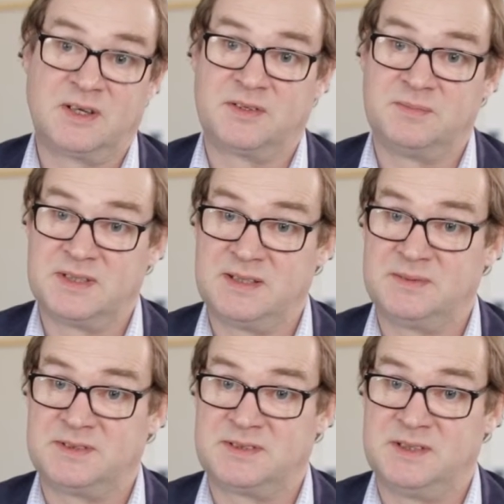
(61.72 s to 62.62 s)
Gotham City
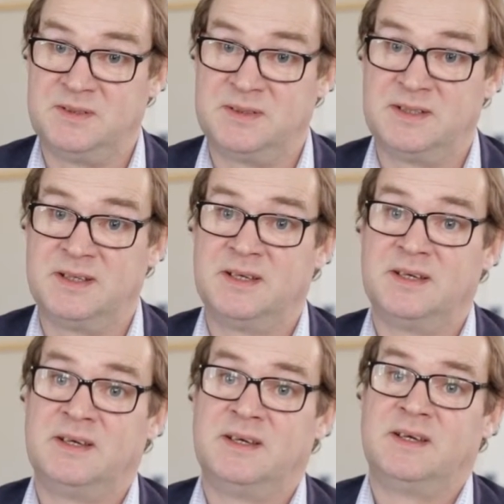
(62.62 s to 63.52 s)
was sued and
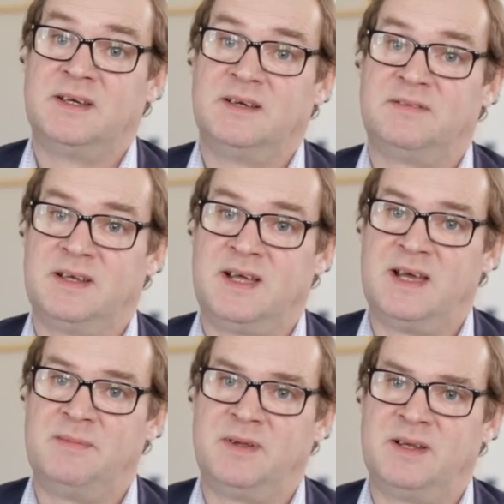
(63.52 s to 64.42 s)
for
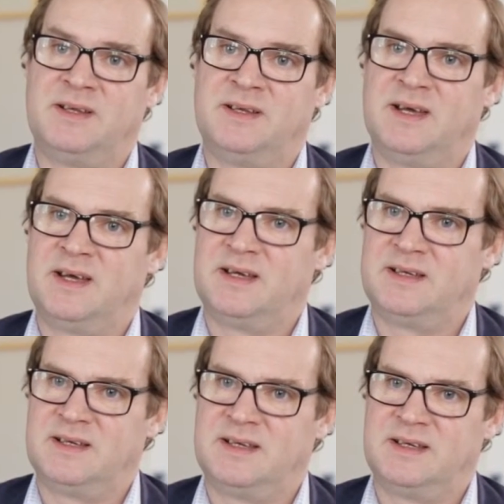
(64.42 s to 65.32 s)
libel, and
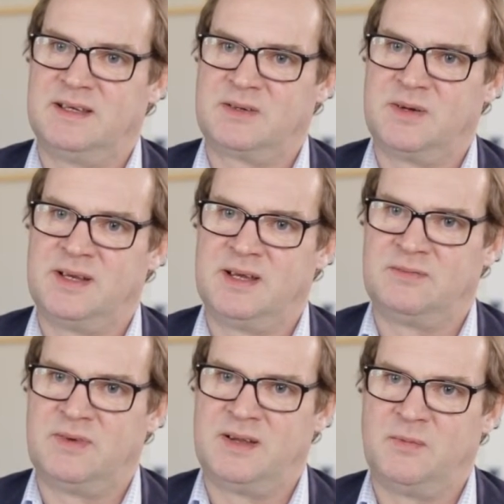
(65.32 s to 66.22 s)

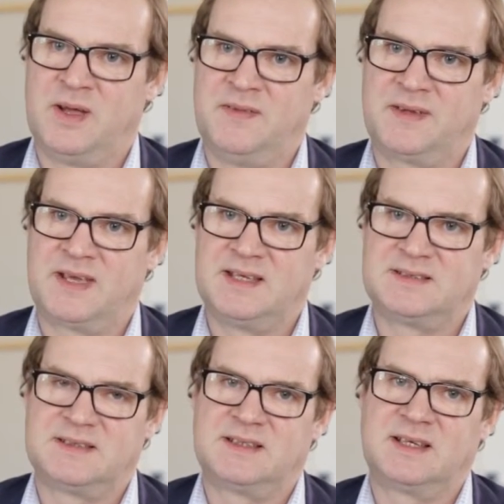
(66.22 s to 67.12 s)
Quindell won the
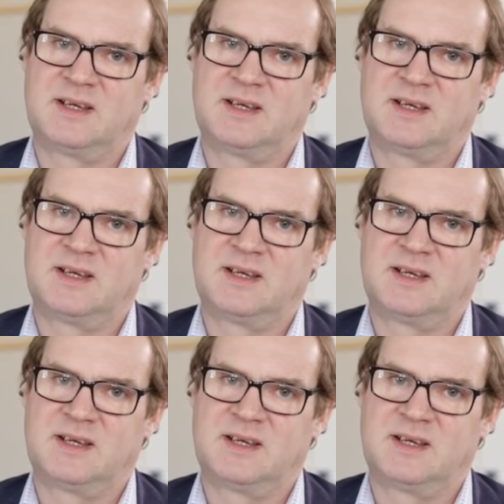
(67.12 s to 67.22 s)
case.